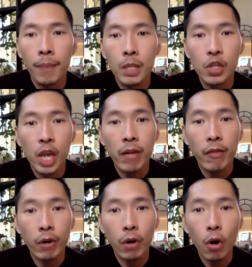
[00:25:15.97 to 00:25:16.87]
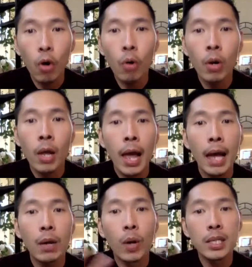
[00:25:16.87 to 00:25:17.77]
Jennifer Ho,
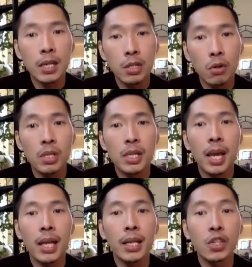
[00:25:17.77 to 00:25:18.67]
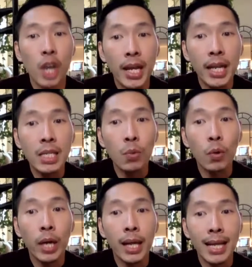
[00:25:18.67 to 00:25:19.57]
had once associated Chinese
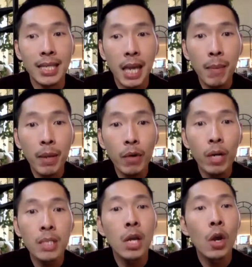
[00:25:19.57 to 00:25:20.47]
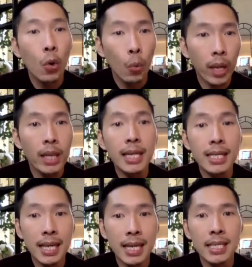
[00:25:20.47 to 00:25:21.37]
working class immigrants with
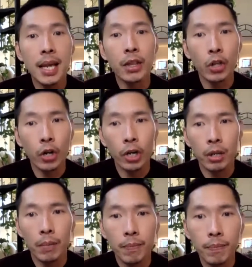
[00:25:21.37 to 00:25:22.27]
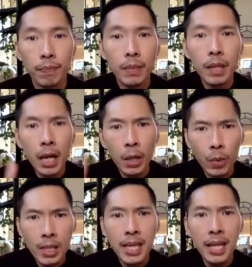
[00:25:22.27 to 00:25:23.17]
disease and dirt. And
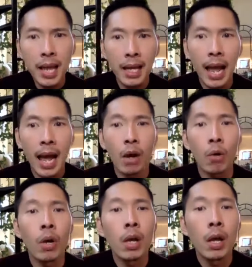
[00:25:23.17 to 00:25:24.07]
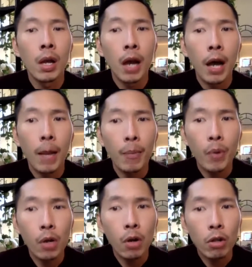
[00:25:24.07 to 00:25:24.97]
we see that how
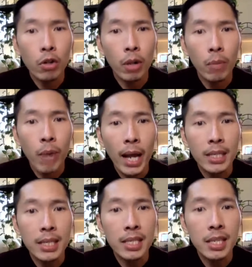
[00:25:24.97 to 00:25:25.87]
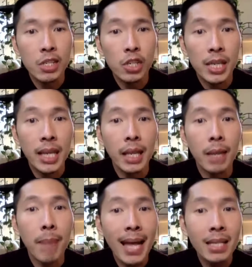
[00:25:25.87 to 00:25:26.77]
cultural practices such as
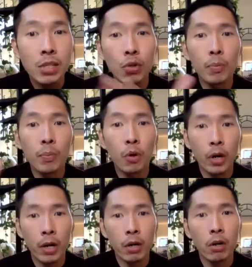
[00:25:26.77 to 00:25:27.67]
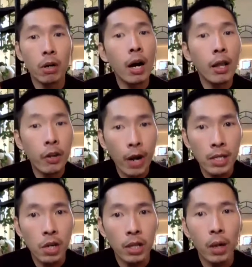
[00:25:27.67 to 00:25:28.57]
eating bat soup or other
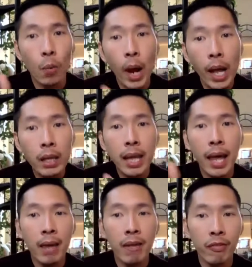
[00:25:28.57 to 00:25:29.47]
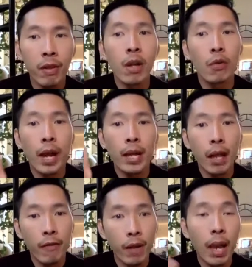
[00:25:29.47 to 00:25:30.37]
exotic wildlife, right,
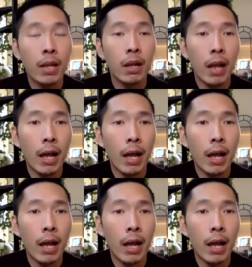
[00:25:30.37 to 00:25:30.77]
have had